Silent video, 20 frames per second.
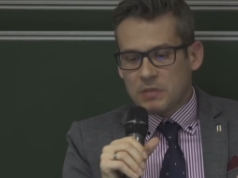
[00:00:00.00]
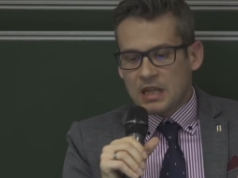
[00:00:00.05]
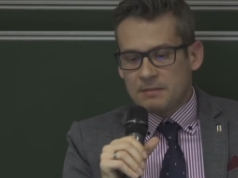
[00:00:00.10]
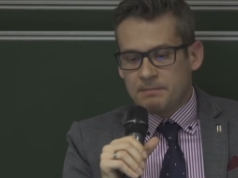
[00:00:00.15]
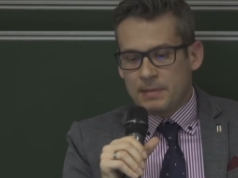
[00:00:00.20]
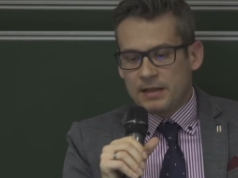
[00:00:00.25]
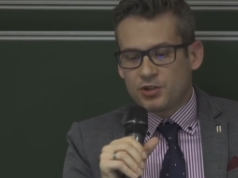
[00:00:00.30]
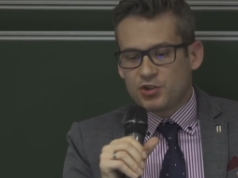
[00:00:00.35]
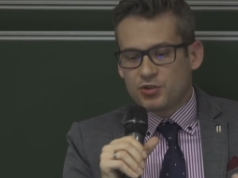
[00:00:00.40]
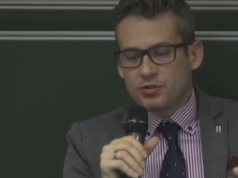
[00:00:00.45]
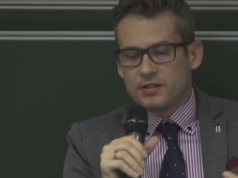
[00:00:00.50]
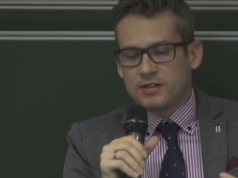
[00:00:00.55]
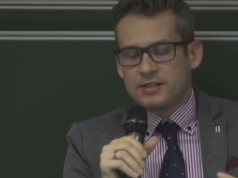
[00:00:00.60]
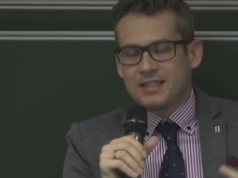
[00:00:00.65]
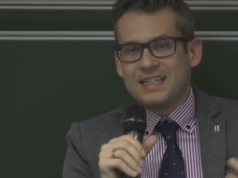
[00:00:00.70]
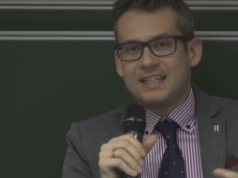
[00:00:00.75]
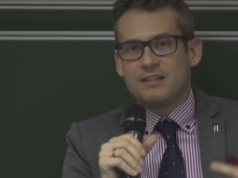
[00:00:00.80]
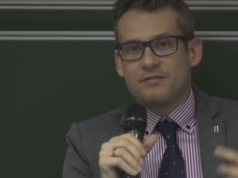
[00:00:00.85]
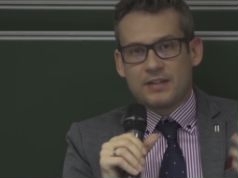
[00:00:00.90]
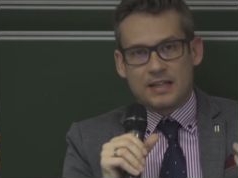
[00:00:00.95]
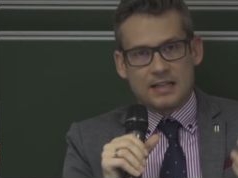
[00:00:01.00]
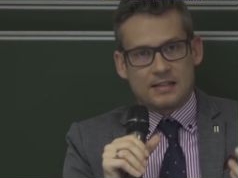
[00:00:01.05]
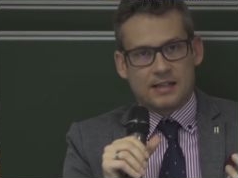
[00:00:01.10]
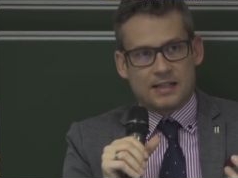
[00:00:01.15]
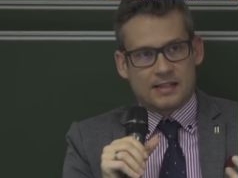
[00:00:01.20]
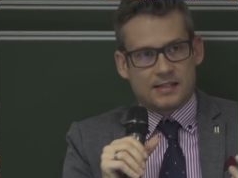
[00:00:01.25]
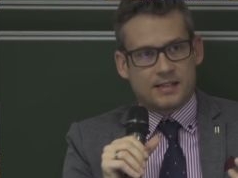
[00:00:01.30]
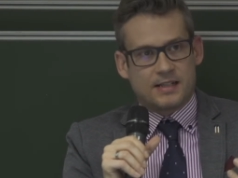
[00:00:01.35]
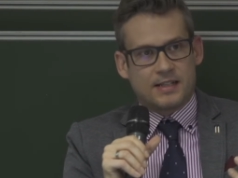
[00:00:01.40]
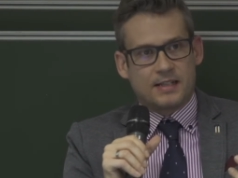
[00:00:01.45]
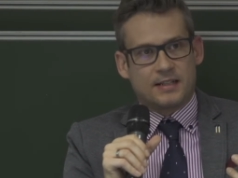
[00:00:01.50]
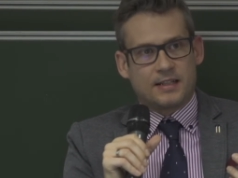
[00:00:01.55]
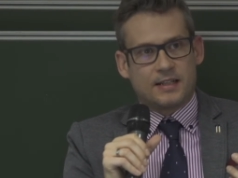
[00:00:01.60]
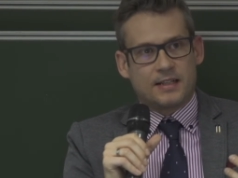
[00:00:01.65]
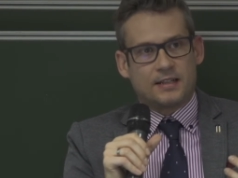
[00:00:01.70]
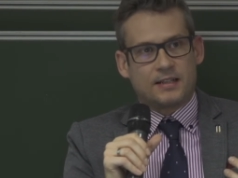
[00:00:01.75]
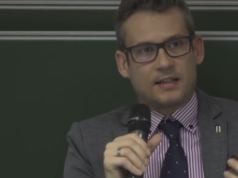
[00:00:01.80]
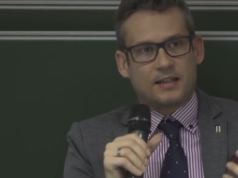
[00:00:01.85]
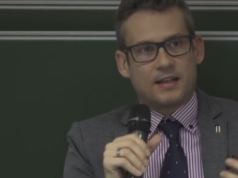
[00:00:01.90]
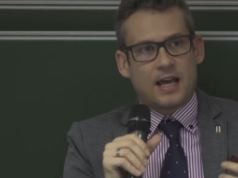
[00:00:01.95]
mention D visas,
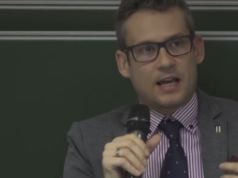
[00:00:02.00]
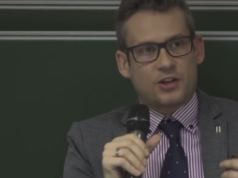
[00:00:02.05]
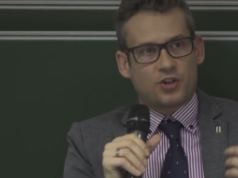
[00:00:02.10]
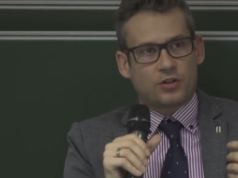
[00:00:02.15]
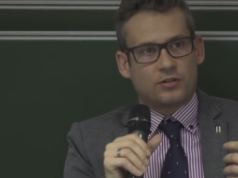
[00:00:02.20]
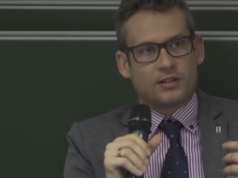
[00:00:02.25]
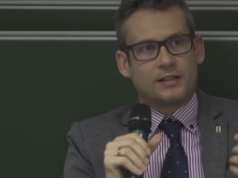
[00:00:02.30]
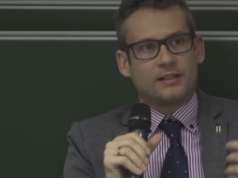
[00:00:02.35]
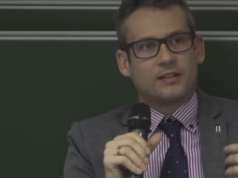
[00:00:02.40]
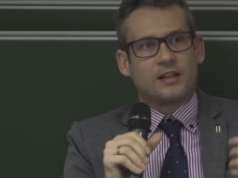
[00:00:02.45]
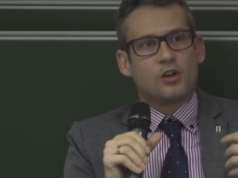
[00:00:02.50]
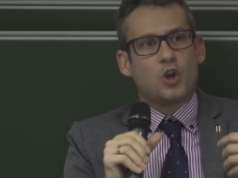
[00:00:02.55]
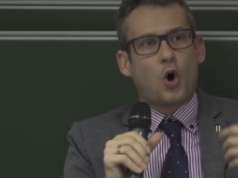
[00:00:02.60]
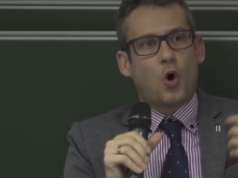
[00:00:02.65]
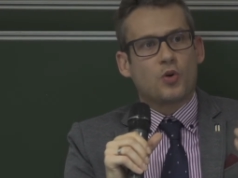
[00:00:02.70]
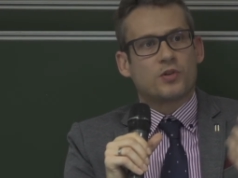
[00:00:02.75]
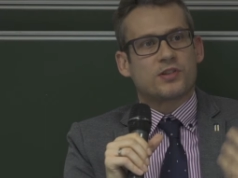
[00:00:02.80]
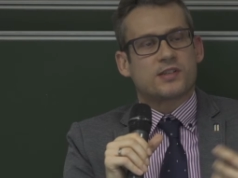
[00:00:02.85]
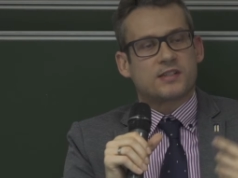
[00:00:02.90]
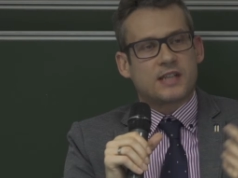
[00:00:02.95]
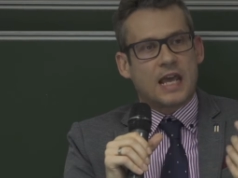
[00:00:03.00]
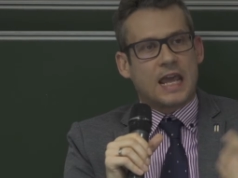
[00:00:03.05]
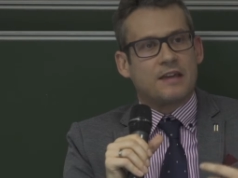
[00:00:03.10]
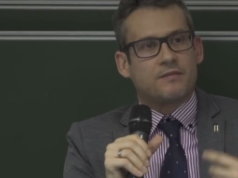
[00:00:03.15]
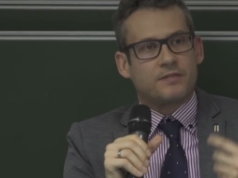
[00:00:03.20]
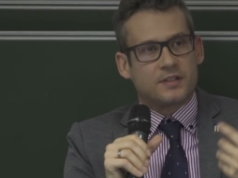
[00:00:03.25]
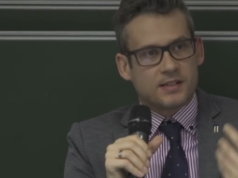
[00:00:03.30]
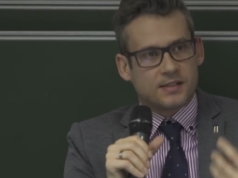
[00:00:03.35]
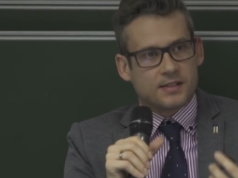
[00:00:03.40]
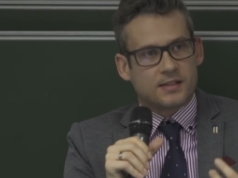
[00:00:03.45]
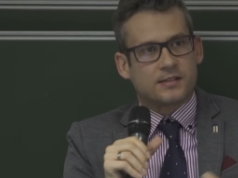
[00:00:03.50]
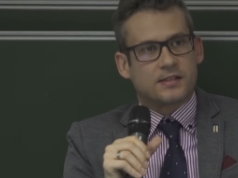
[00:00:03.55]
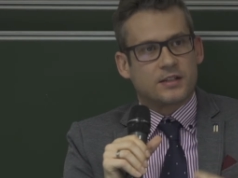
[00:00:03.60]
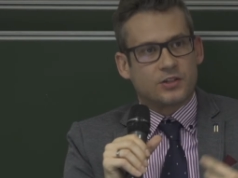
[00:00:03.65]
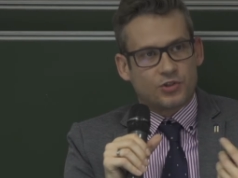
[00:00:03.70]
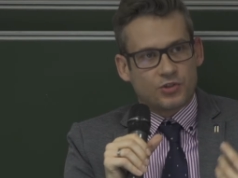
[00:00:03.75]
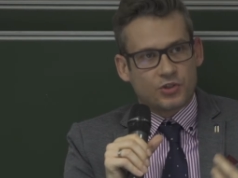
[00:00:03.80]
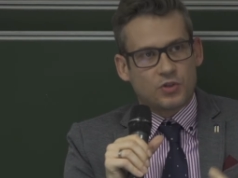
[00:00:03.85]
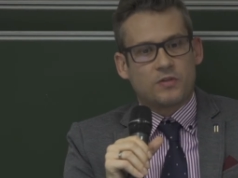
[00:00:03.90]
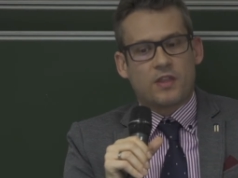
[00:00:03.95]
the long stay visas
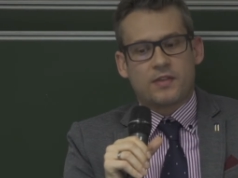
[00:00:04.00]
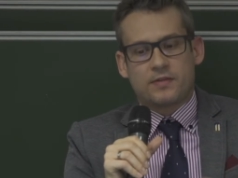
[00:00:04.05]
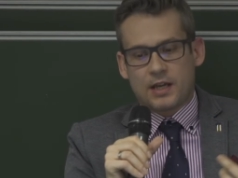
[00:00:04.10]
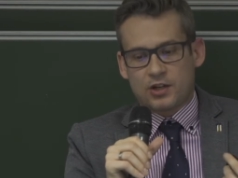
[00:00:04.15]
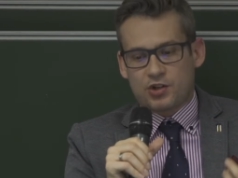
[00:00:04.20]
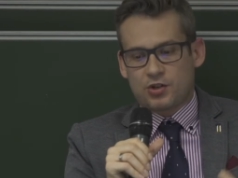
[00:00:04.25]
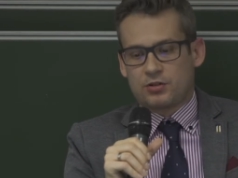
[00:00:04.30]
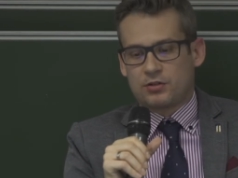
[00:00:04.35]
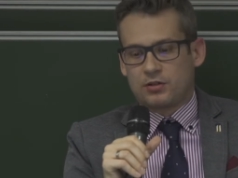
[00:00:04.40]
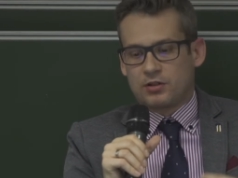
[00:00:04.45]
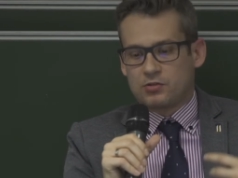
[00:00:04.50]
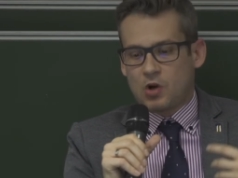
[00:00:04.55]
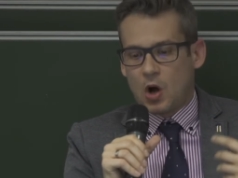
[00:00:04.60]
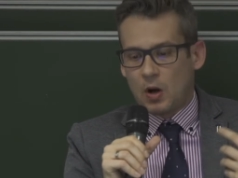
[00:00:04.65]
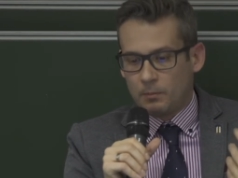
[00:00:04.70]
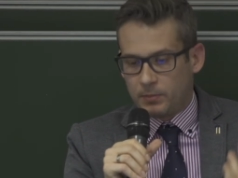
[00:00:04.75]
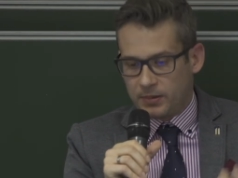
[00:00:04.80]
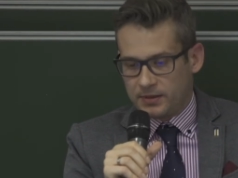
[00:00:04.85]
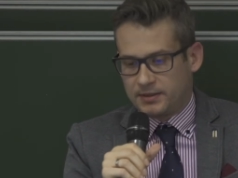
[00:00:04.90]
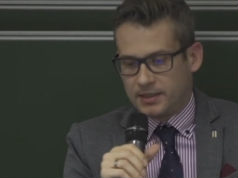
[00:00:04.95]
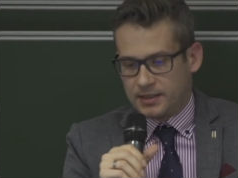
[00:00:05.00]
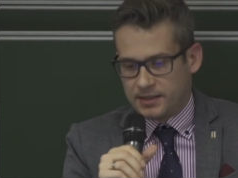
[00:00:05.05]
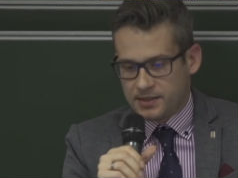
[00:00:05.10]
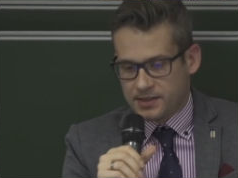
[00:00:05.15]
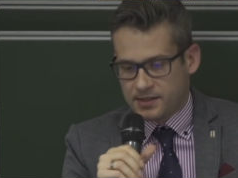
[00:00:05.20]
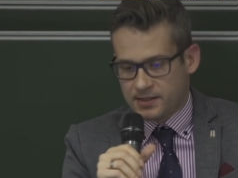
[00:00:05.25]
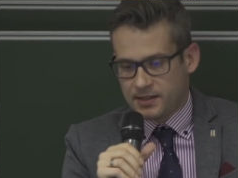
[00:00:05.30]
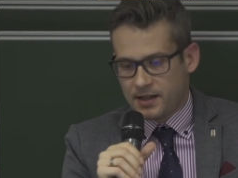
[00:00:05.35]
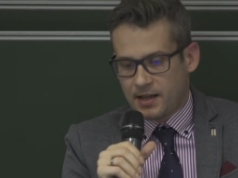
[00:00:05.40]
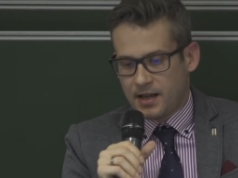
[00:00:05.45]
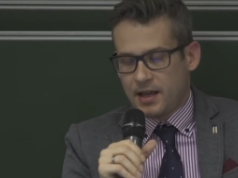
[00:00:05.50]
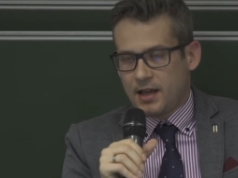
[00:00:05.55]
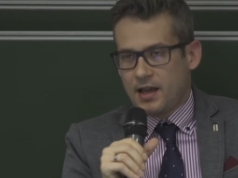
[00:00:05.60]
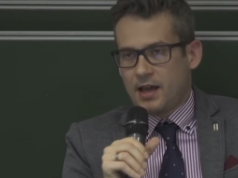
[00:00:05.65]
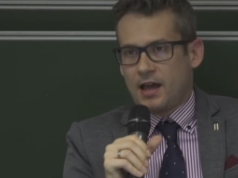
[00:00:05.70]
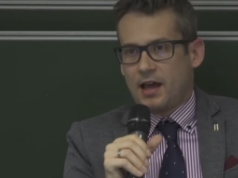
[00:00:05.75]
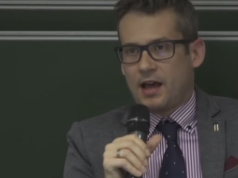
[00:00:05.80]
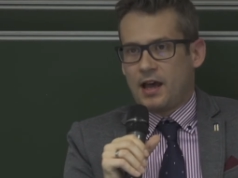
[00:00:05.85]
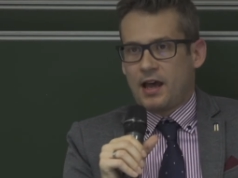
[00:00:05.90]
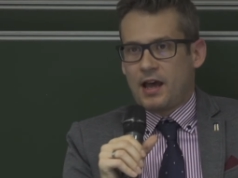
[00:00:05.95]
issued in national competence.
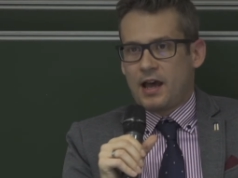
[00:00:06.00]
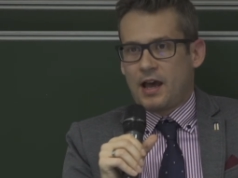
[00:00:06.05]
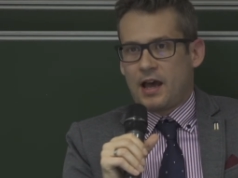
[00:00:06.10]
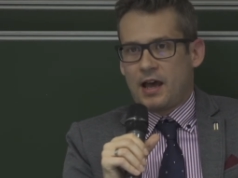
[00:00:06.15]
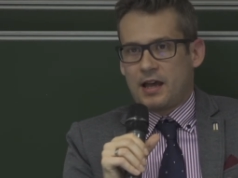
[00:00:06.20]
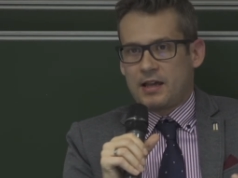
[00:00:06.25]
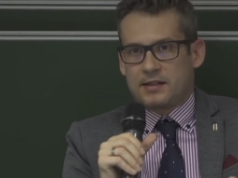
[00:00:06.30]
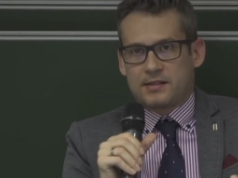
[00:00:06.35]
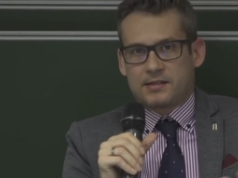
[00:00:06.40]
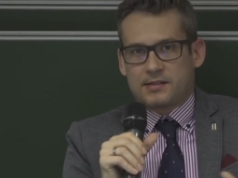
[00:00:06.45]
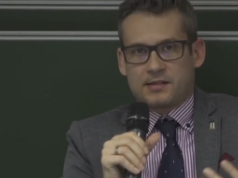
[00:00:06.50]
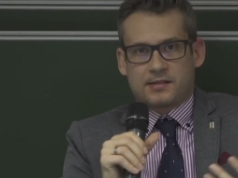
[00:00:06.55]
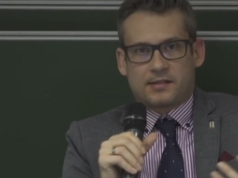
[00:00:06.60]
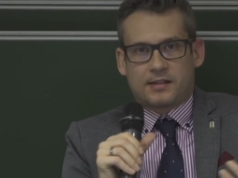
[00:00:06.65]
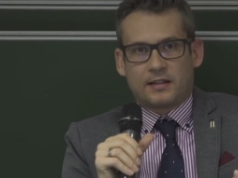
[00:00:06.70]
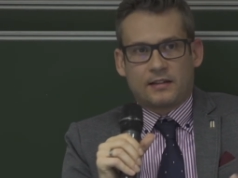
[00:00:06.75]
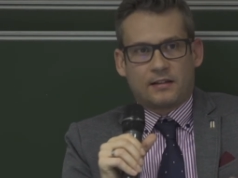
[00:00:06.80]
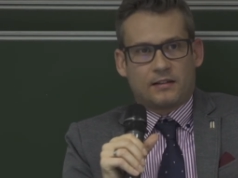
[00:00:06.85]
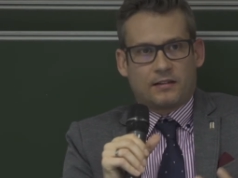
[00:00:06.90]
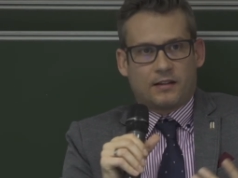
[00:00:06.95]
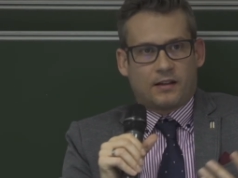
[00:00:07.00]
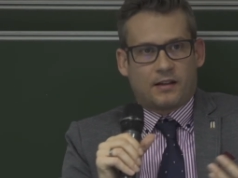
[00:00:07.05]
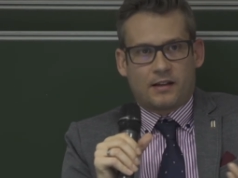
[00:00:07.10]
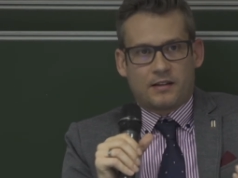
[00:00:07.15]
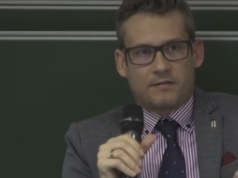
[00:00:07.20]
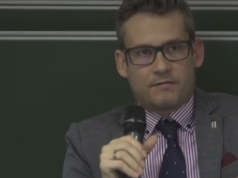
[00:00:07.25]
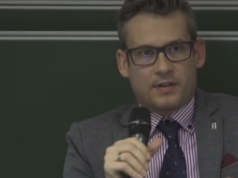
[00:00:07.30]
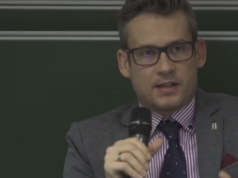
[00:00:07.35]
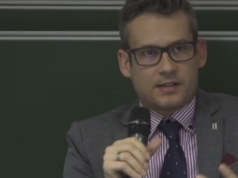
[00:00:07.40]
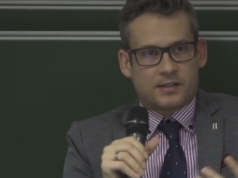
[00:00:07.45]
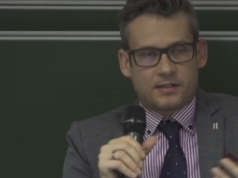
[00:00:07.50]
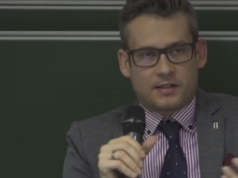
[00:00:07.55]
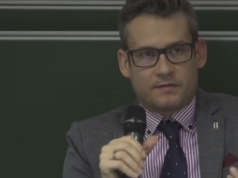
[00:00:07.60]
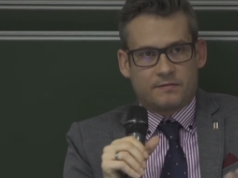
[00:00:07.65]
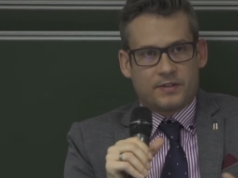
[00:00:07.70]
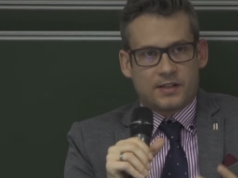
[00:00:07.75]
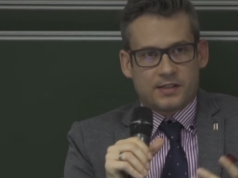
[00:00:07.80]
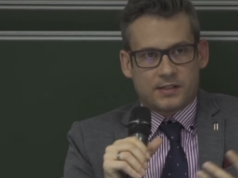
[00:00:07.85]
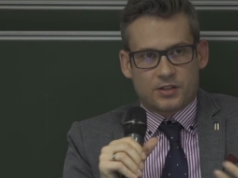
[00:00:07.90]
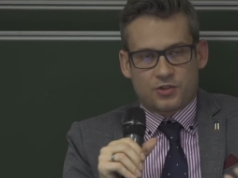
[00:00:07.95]
It's still
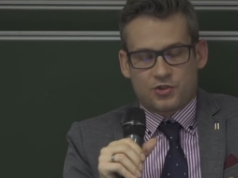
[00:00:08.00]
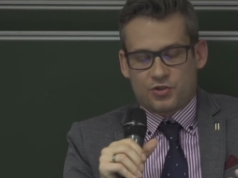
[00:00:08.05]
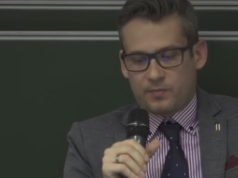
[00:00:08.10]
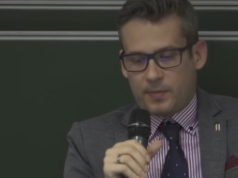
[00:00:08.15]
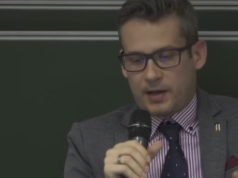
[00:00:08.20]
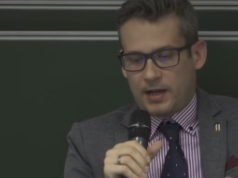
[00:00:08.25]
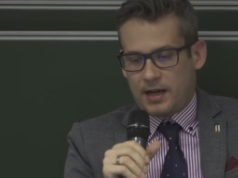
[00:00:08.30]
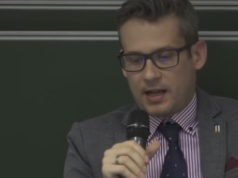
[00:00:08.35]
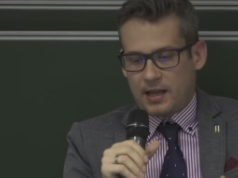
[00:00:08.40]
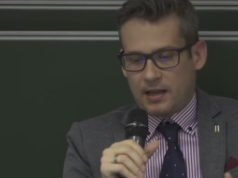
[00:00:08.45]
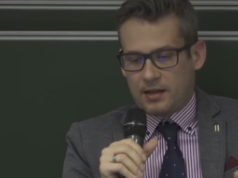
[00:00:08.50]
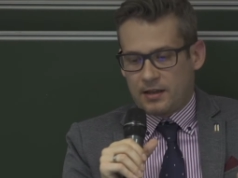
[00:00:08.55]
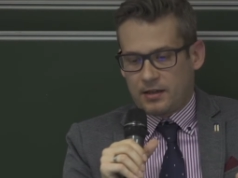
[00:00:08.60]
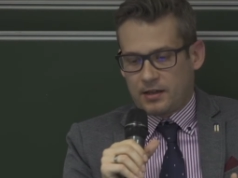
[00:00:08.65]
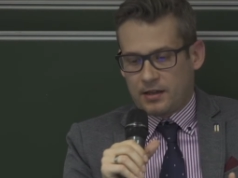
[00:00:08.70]
envisaged by